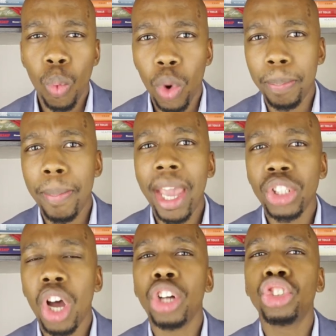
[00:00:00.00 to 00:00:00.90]
What
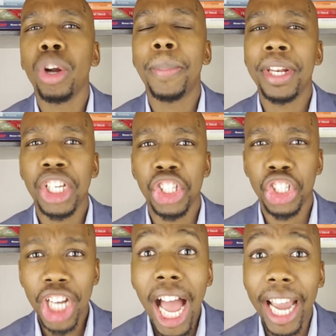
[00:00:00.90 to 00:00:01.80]
makes entrepreneurs
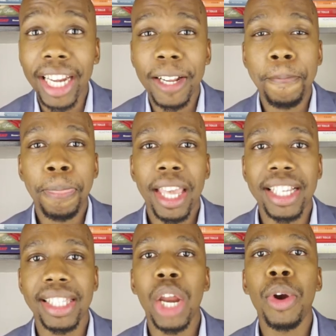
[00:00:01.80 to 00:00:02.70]
shine
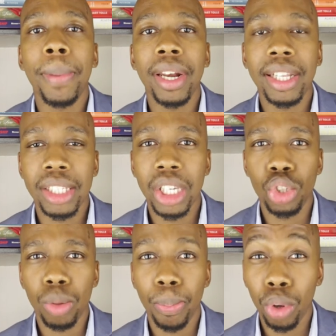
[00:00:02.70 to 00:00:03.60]
is their ability
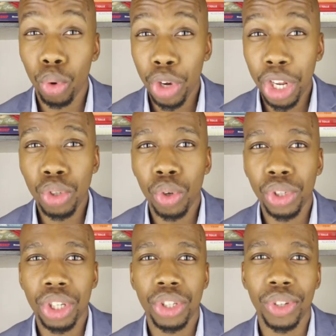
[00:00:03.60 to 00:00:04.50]
to pull
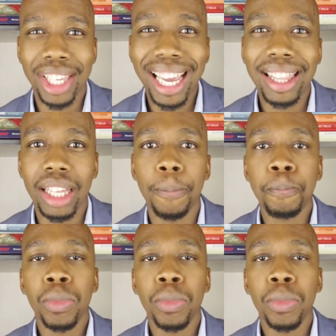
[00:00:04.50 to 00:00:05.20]
resources together,